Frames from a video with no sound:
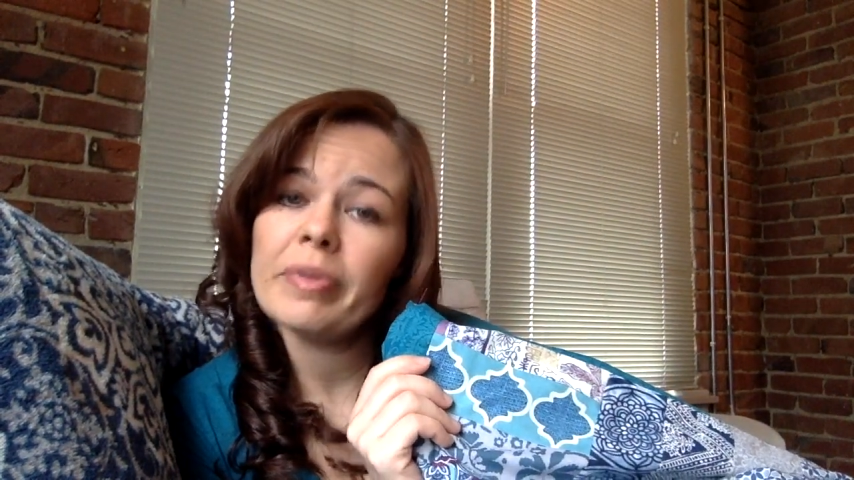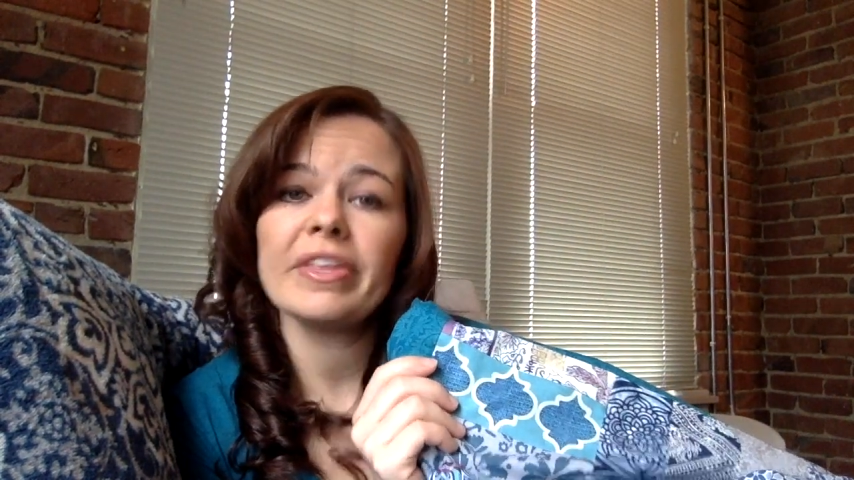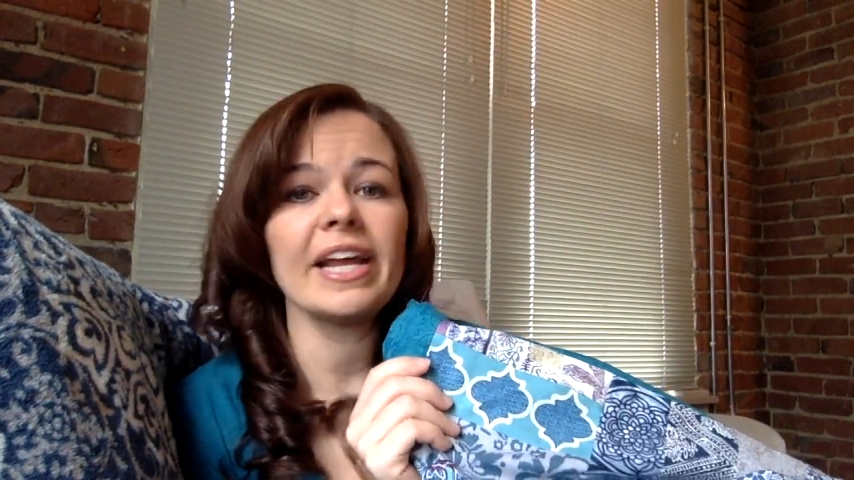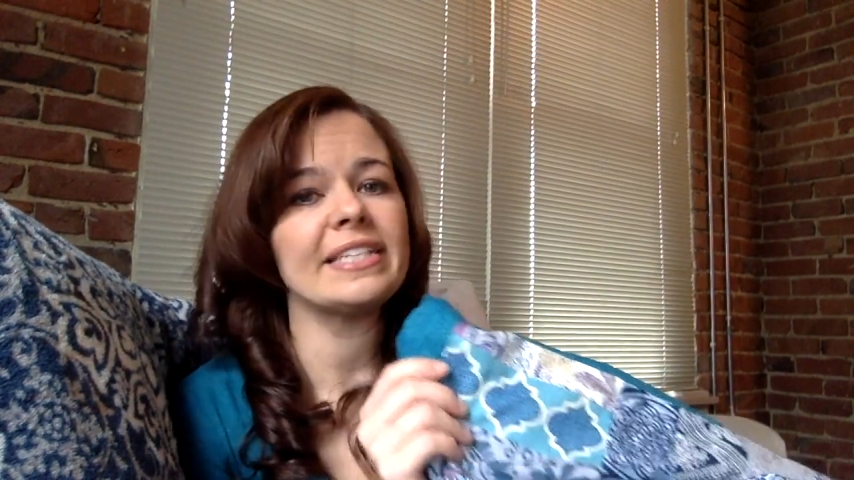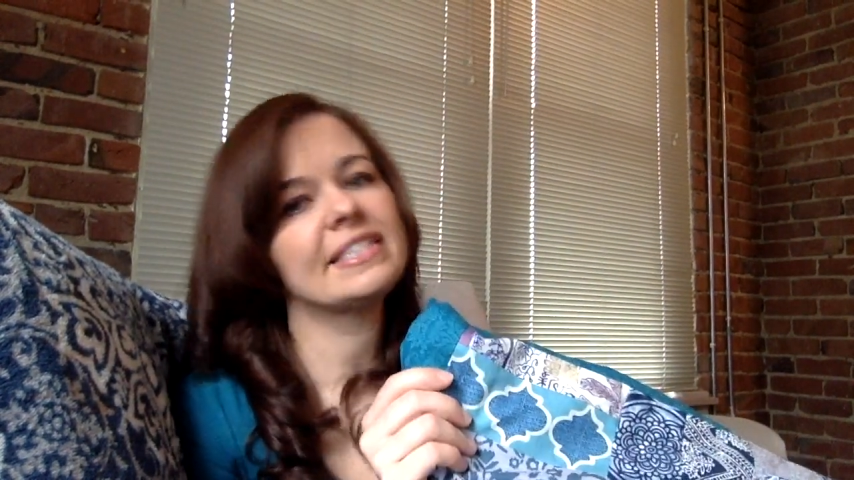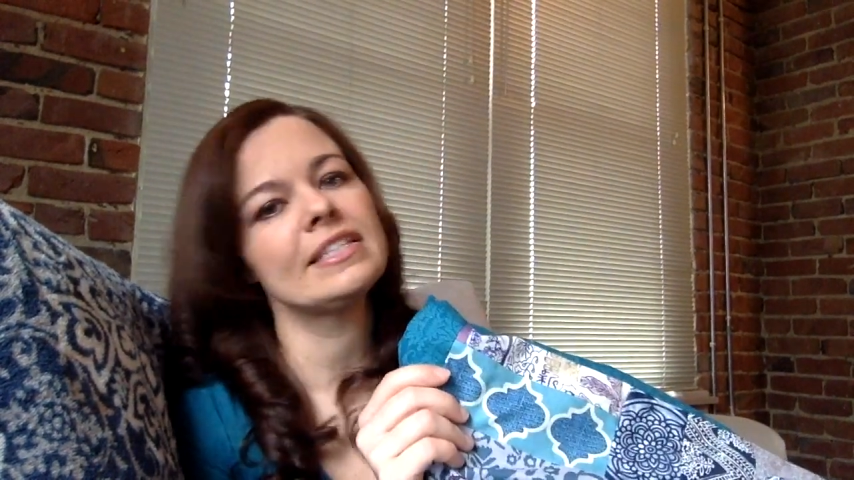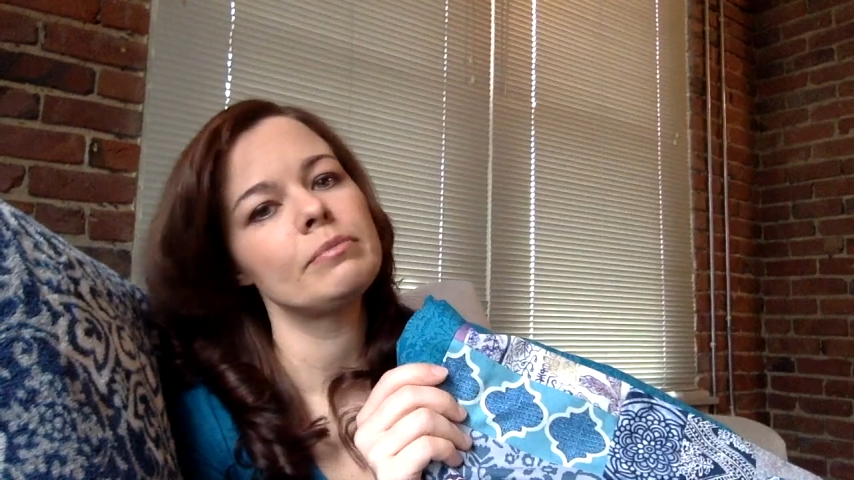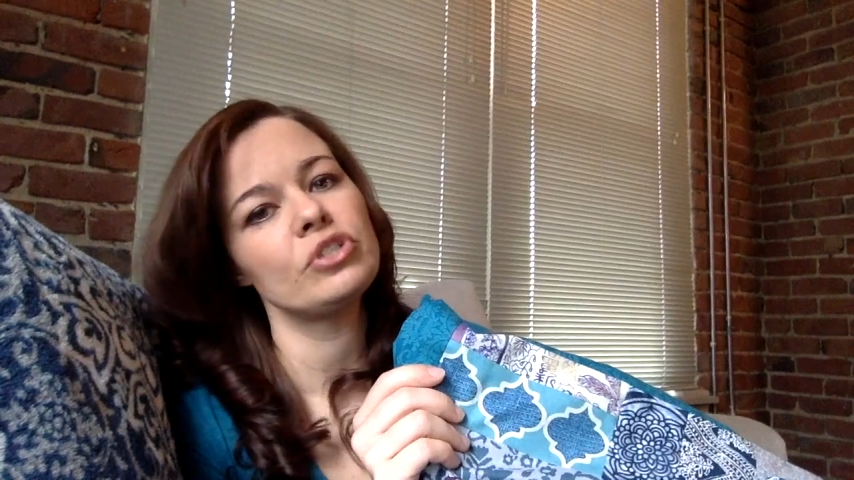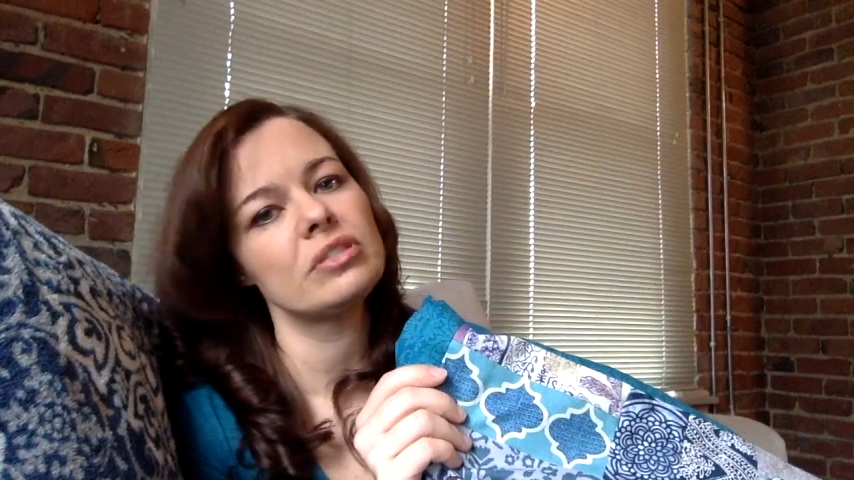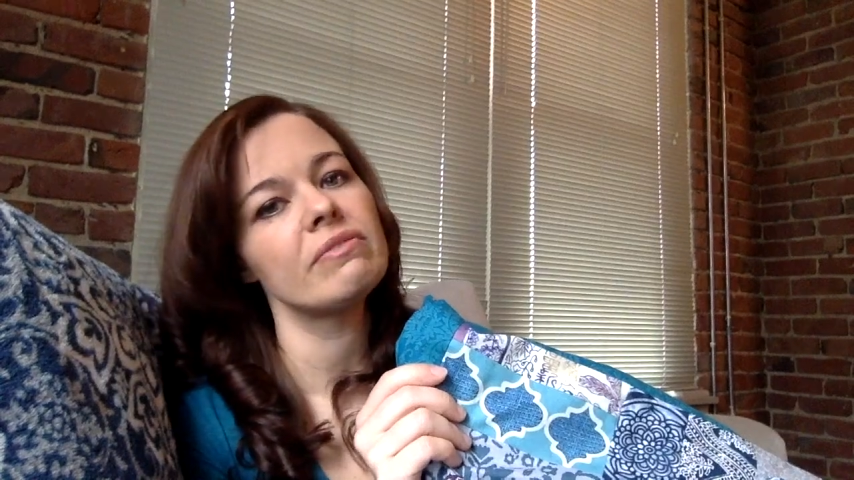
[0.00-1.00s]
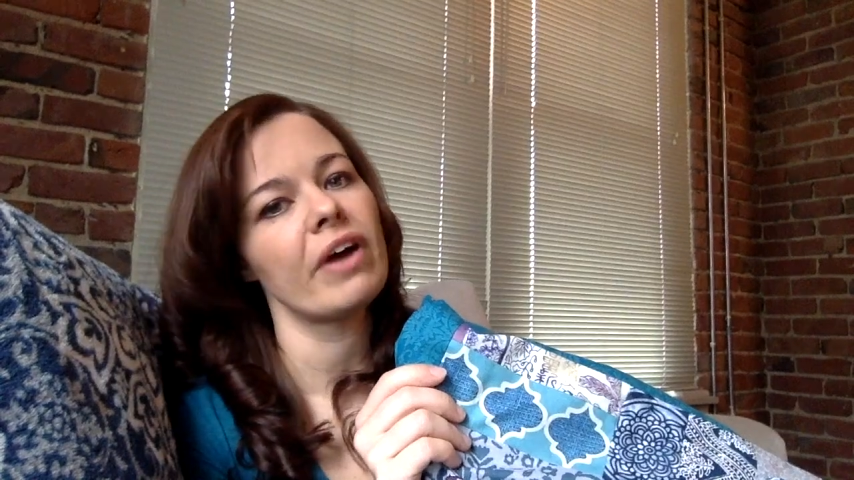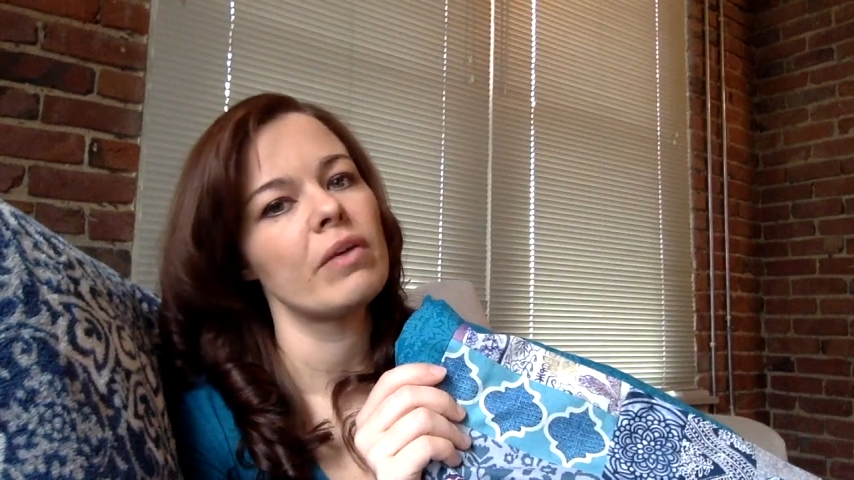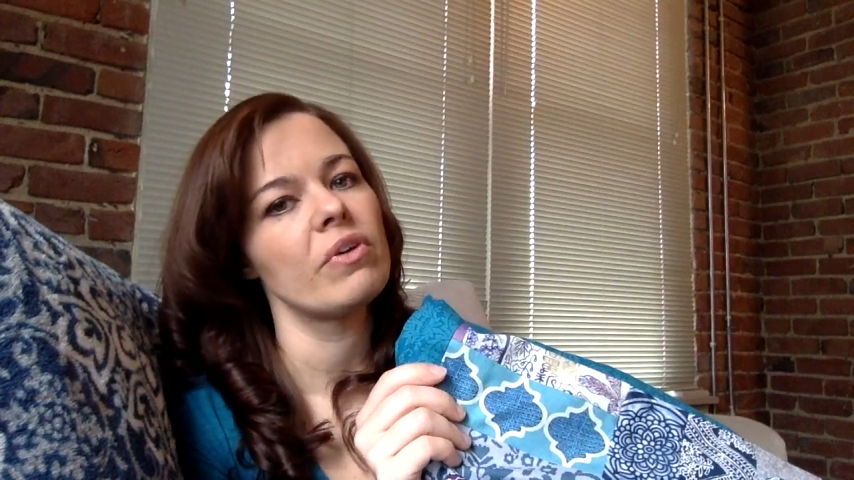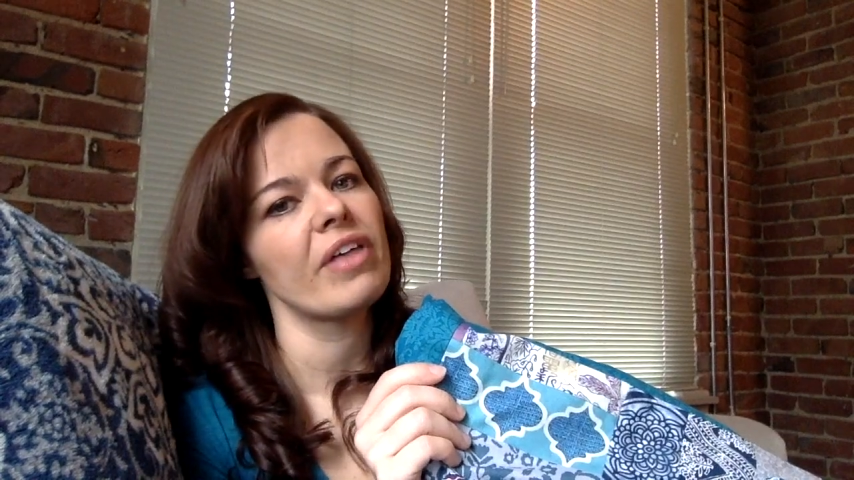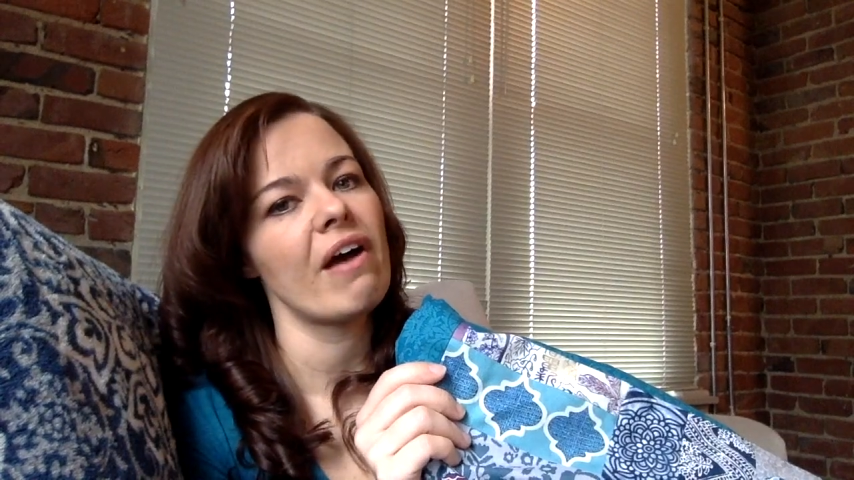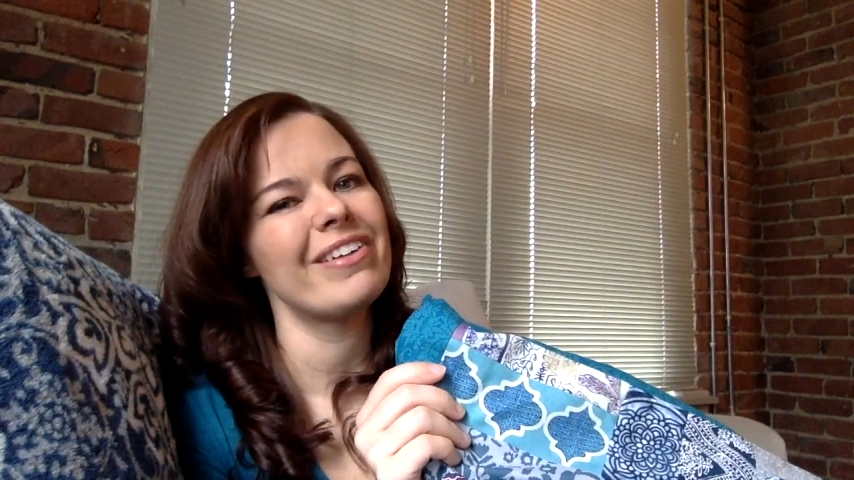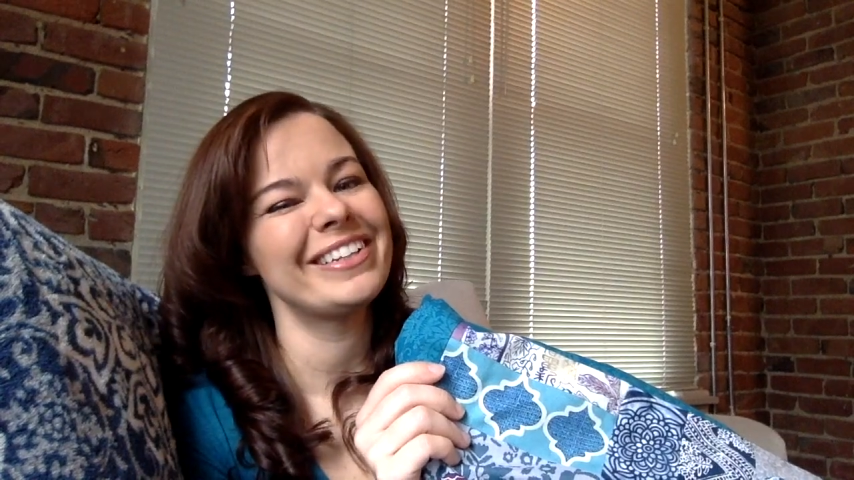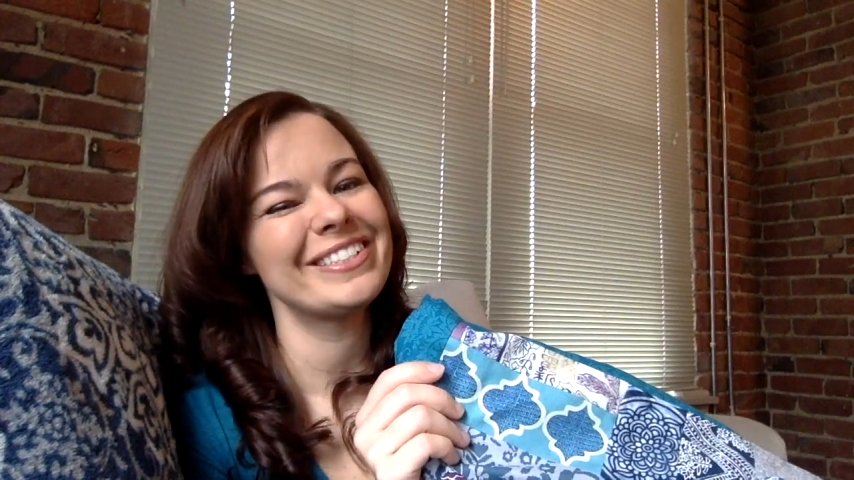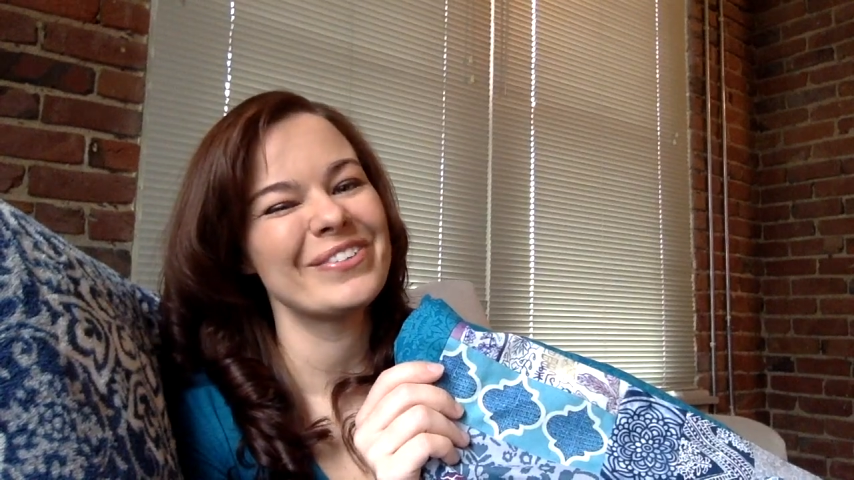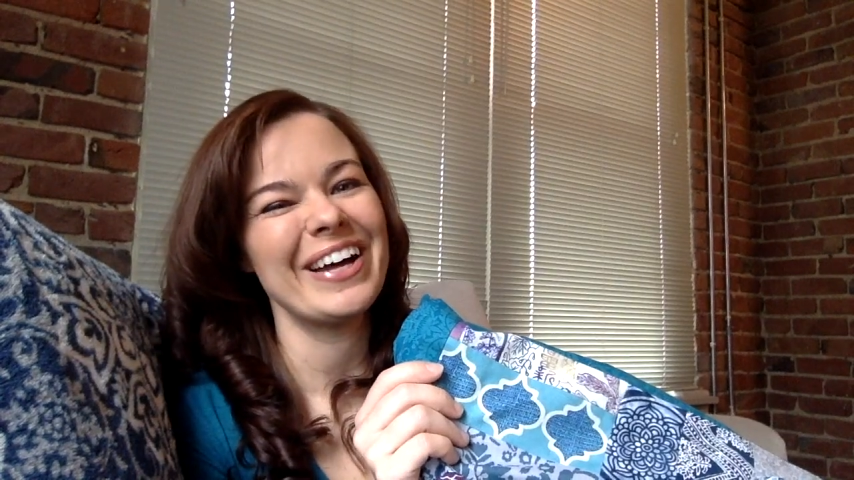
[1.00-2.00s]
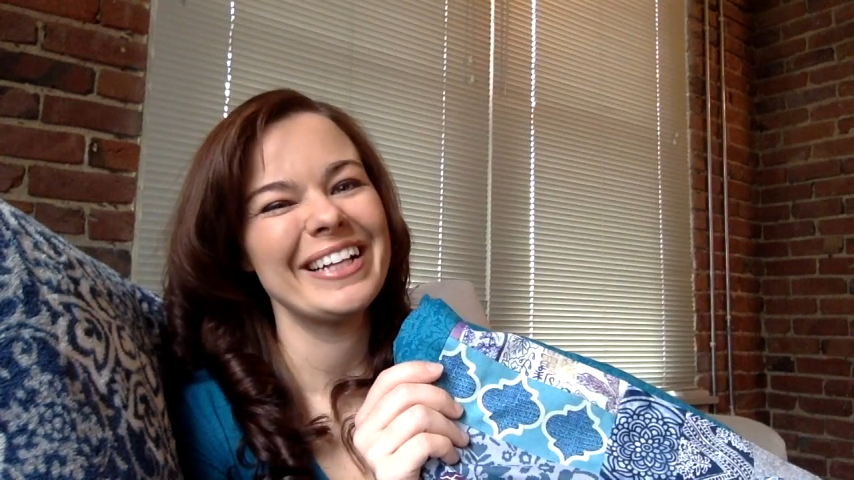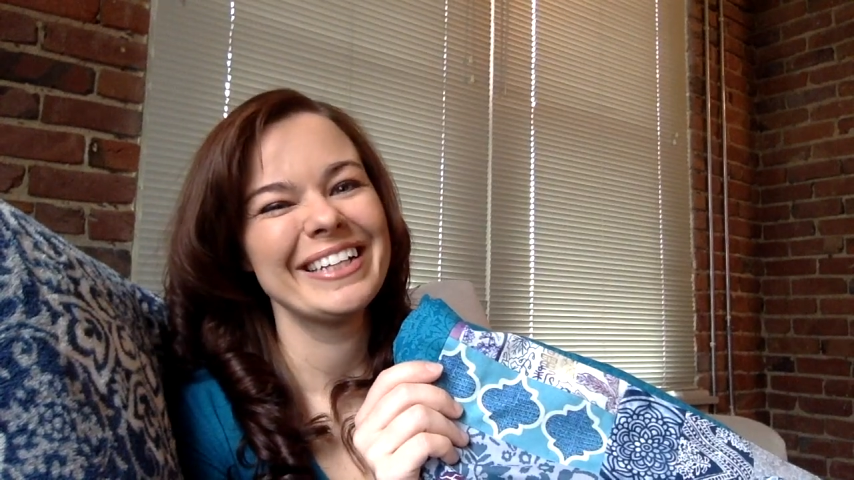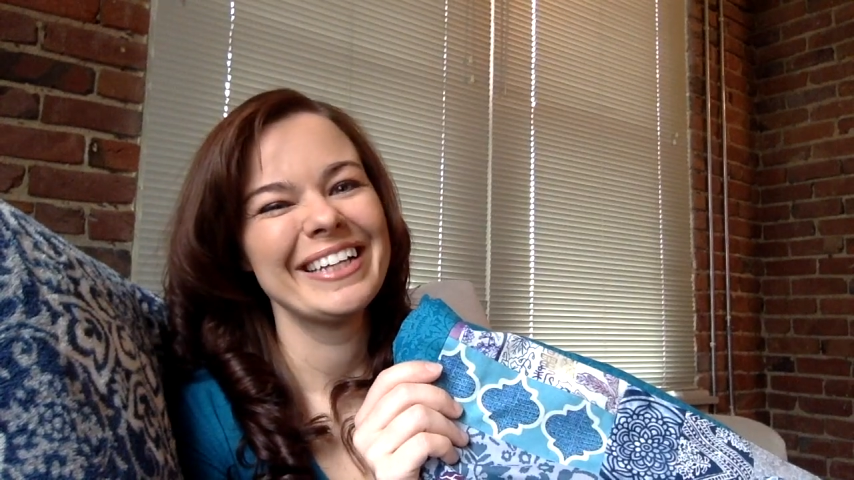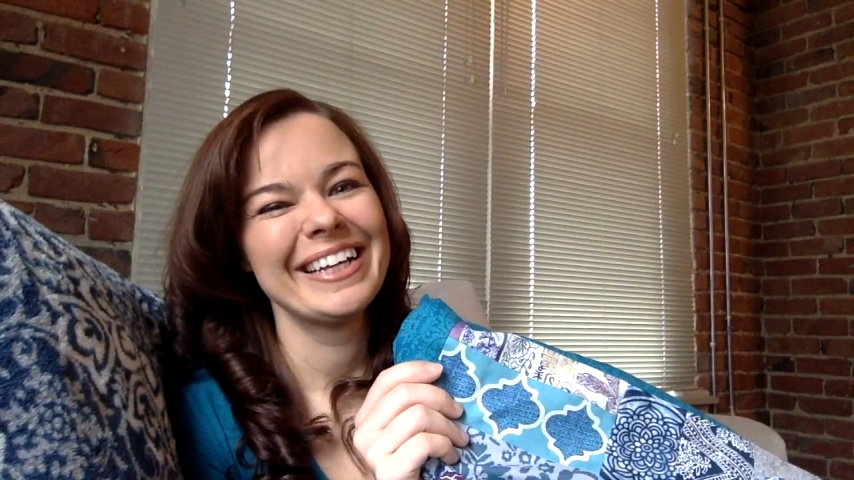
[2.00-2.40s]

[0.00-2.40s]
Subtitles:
but that I sleep just fine without it as well.